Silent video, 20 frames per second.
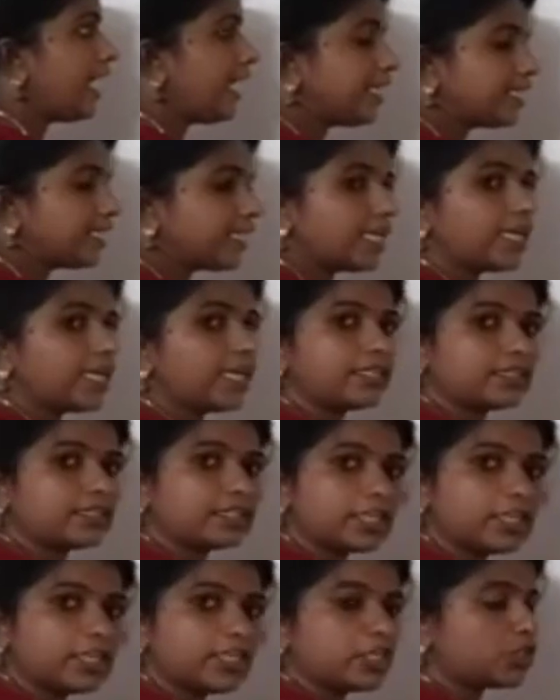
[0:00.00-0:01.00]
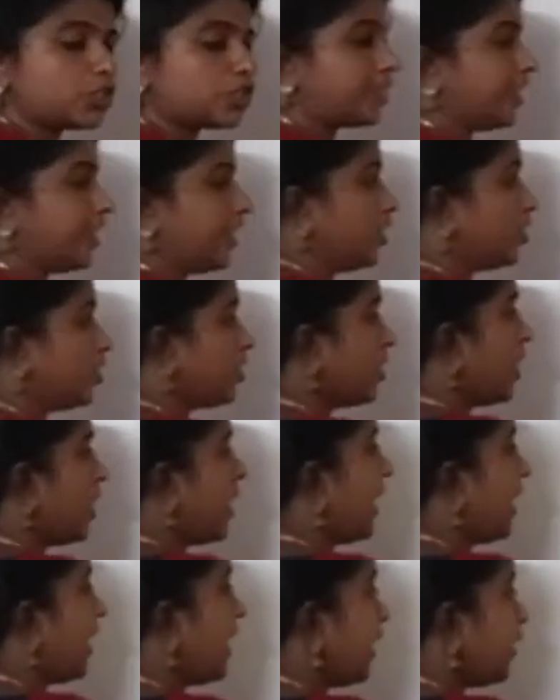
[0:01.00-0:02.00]
the third stage,
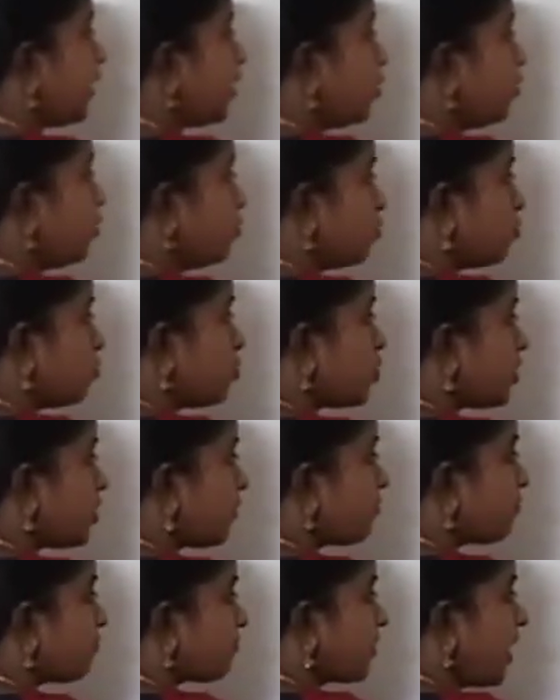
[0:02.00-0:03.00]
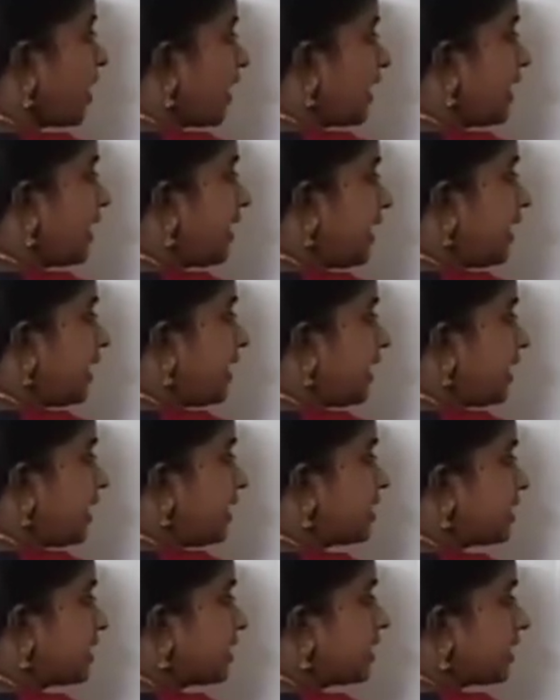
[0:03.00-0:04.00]
he used
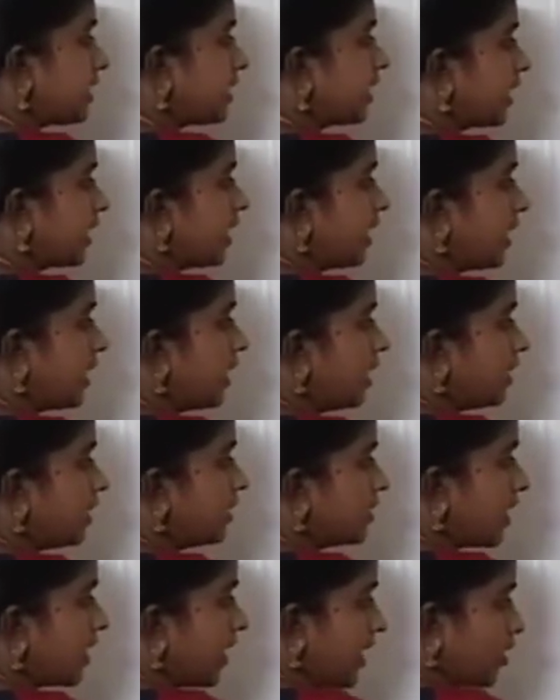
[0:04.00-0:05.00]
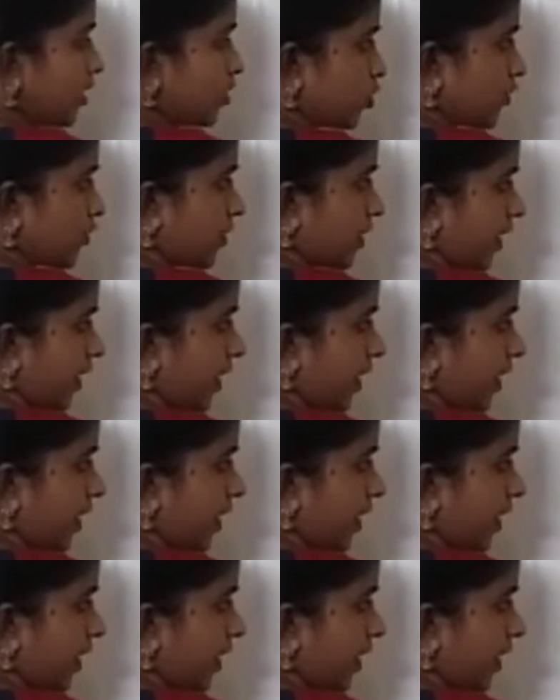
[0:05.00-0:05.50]
heat killed S